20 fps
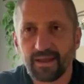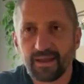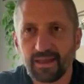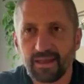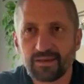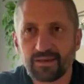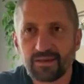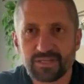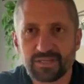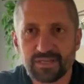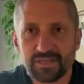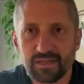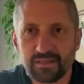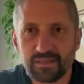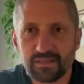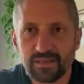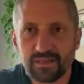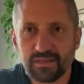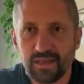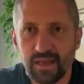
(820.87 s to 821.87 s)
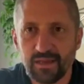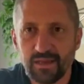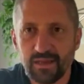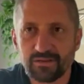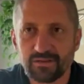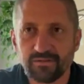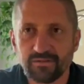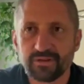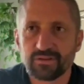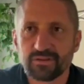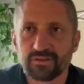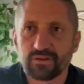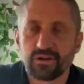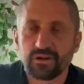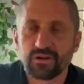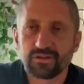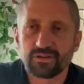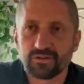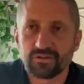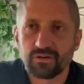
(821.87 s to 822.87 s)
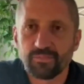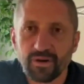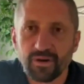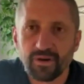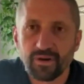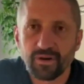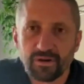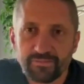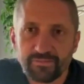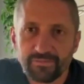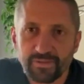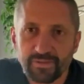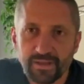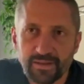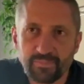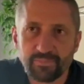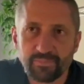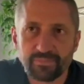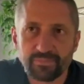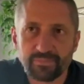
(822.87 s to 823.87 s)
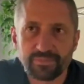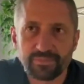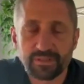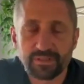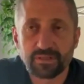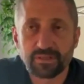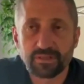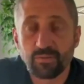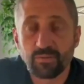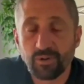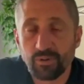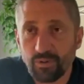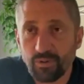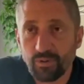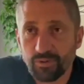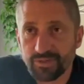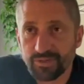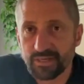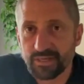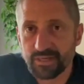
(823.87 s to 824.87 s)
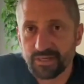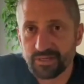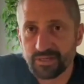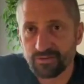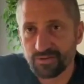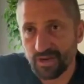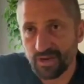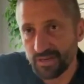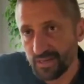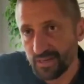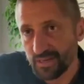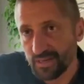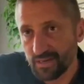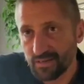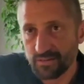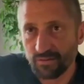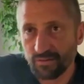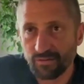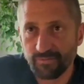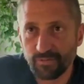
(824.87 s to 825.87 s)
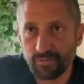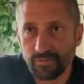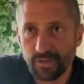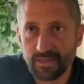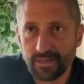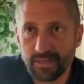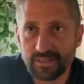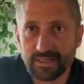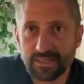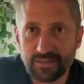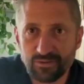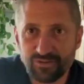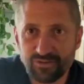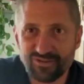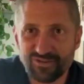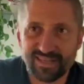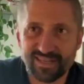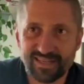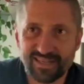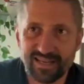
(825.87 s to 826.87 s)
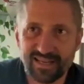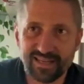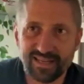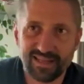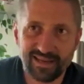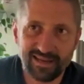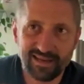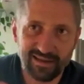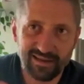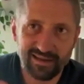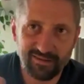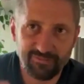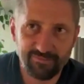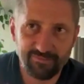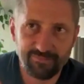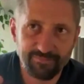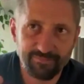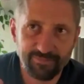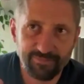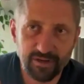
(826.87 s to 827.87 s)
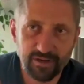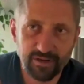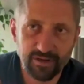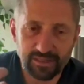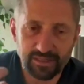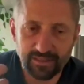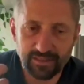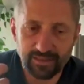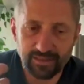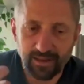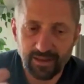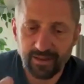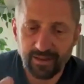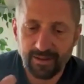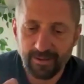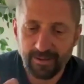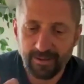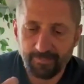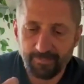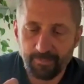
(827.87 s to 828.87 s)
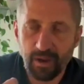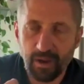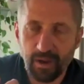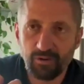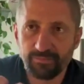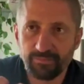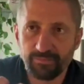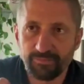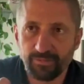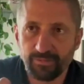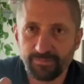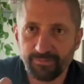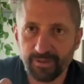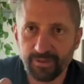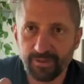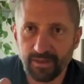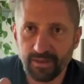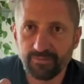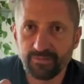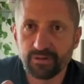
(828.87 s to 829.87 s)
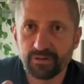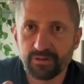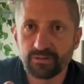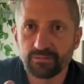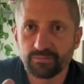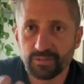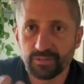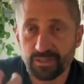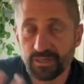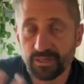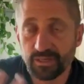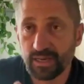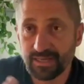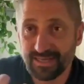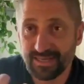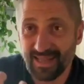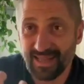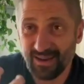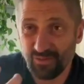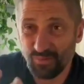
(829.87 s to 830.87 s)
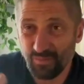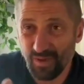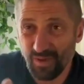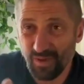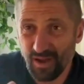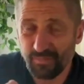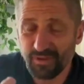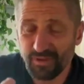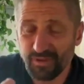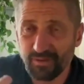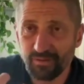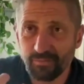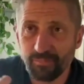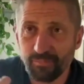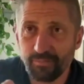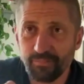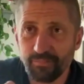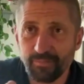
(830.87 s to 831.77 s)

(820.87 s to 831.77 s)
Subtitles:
Interestingly, anchovies are also a part of like some or most Caesar dressings. So if you like Caesar dressing and that kind of funk and powerful flavor, which again is that umami or